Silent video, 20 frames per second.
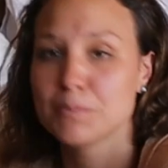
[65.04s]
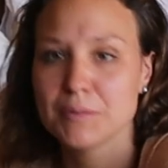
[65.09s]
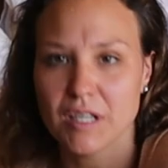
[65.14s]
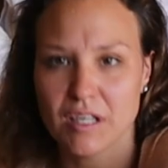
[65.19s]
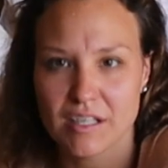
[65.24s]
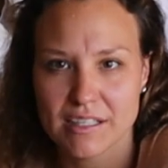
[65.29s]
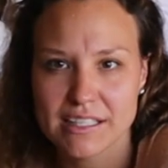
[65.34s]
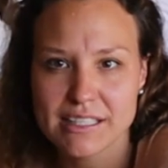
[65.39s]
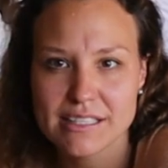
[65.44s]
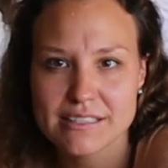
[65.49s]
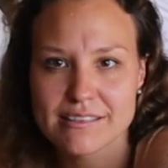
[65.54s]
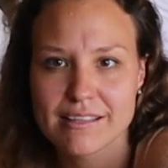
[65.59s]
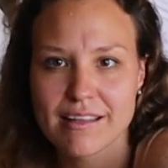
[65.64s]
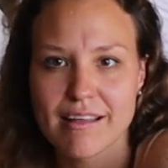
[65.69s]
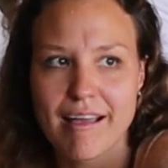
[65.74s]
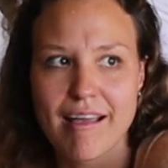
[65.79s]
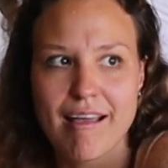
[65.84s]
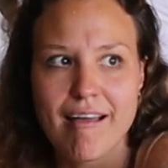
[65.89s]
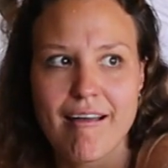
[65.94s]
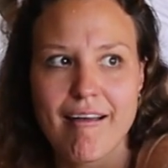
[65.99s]
be honest,
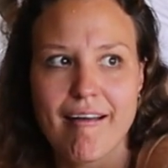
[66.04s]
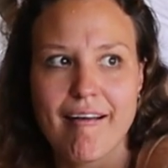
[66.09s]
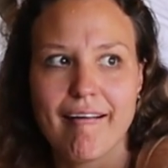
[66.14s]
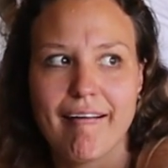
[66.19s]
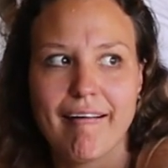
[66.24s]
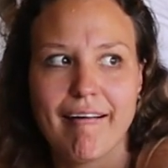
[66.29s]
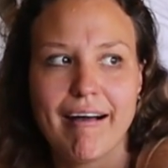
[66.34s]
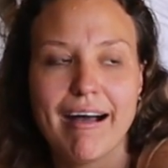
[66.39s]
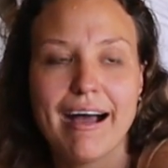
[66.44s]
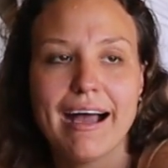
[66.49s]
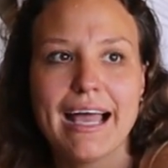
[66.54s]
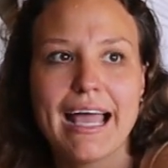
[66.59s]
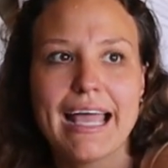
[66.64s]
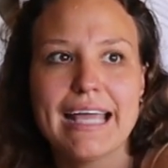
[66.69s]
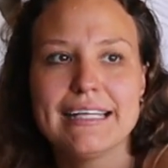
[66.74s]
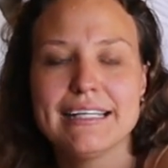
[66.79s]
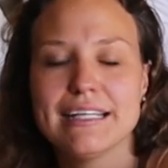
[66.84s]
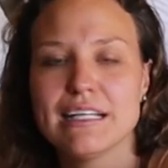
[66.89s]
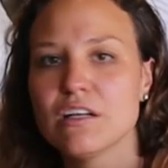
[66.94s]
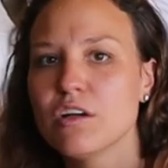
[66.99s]

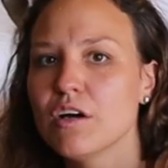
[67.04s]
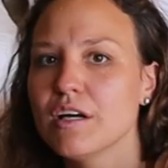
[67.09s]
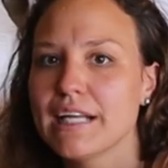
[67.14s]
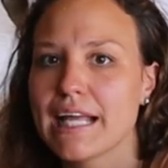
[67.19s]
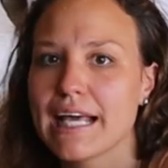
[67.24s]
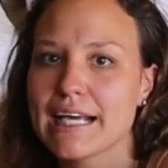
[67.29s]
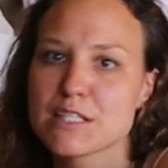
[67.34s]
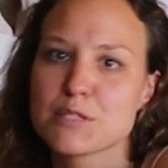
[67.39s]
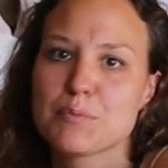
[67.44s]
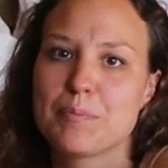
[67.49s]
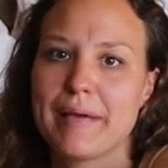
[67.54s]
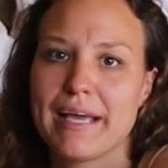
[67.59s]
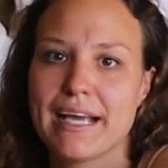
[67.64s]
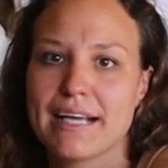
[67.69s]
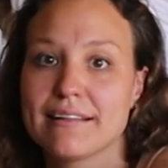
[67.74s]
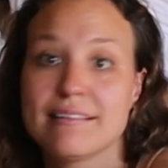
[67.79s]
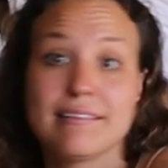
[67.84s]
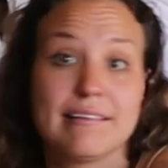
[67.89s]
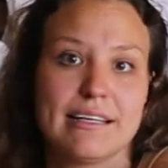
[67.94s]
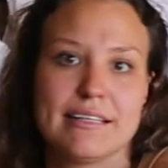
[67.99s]
I did not
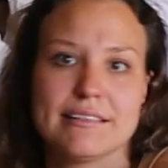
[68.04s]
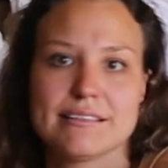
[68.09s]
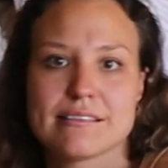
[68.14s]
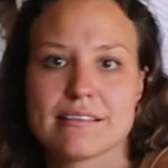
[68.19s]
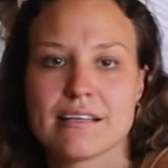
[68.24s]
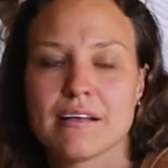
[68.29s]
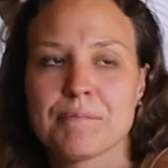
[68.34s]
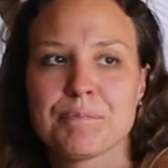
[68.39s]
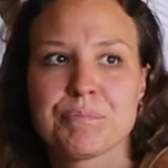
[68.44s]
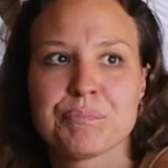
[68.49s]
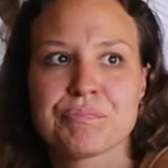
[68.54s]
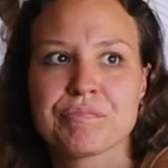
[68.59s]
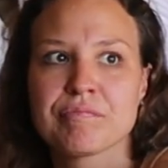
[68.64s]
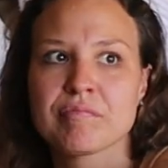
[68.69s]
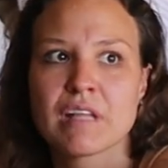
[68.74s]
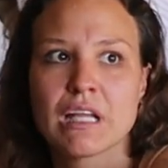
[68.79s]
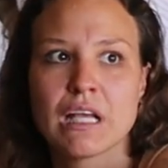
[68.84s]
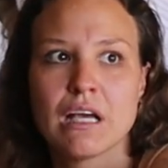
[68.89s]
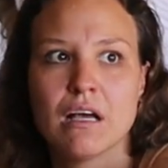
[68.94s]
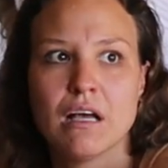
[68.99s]
expect this.
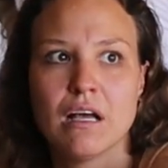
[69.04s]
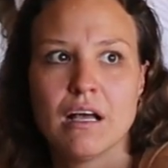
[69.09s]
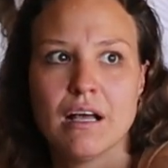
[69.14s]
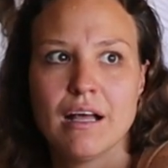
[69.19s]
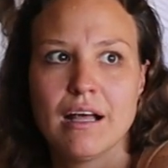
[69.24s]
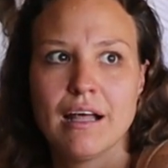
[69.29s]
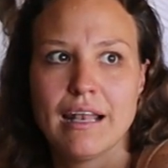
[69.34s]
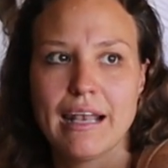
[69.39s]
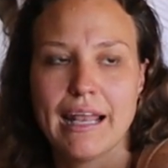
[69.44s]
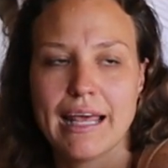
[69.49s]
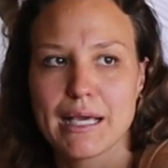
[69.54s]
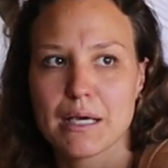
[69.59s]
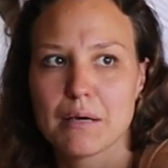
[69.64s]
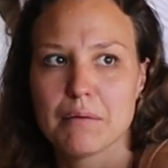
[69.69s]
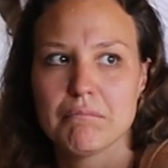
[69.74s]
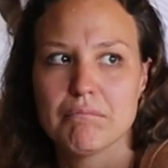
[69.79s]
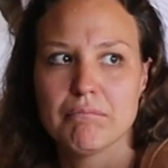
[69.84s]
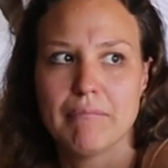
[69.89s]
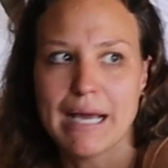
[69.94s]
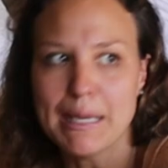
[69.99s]
Like,
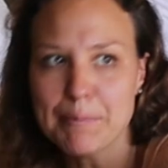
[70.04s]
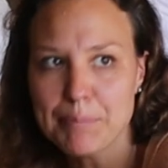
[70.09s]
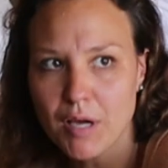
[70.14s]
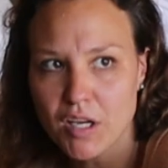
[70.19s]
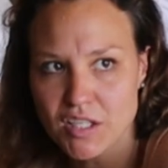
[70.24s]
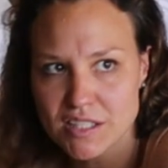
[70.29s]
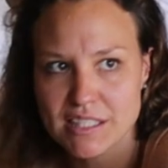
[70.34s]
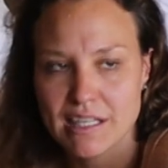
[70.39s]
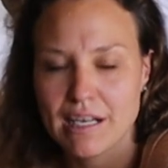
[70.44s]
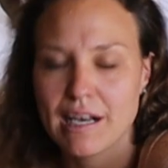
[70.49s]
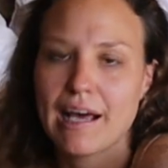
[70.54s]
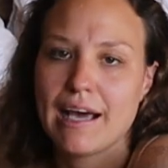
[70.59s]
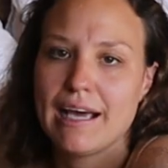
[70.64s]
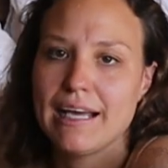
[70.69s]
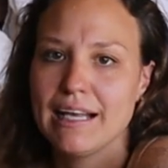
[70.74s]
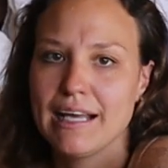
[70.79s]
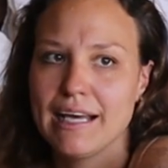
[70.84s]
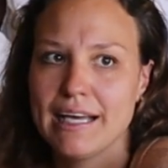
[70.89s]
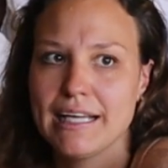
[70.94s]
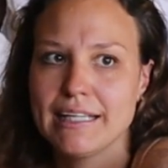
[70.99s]
my personal
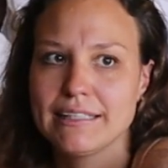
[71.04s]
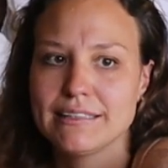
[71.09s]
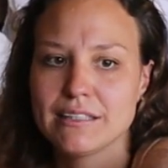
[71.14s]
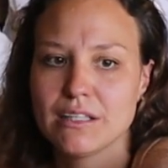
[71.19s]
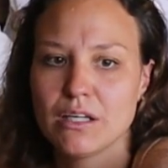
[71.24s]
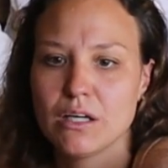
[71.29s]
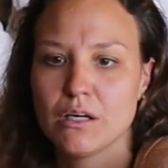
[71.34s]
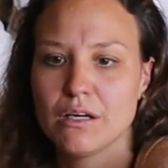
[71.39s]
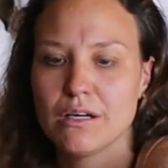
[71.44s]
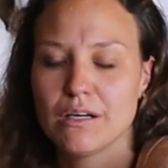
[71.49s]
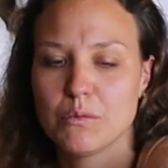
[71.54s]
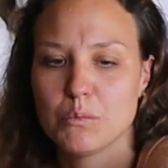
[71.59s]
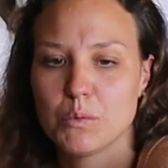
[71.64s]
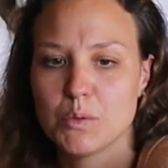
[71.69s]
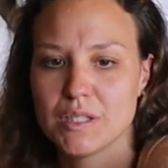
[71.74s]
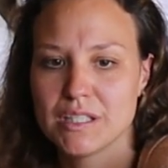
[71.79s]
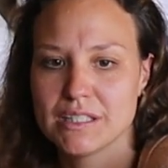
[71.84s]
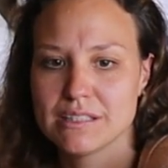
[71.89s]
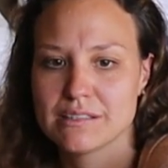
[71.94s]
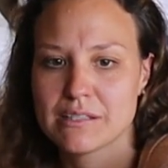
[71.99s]
highlight
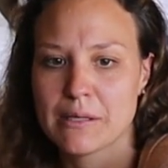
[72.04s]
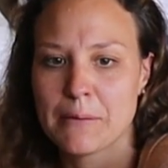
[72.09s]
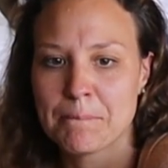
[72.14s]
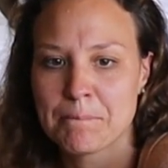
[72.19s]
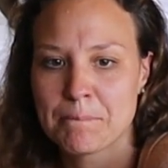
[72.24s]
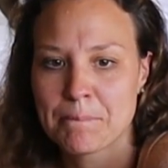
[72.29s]
was,